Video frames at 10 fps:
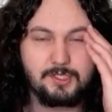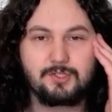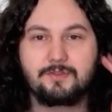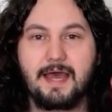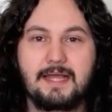
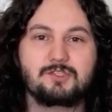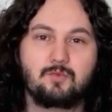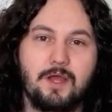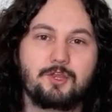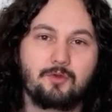So that's
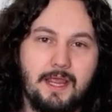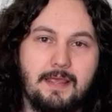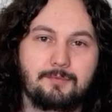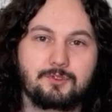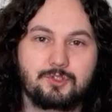what you're
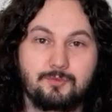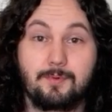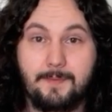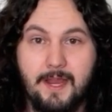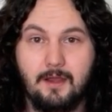able to
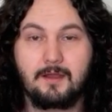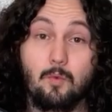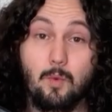prepare.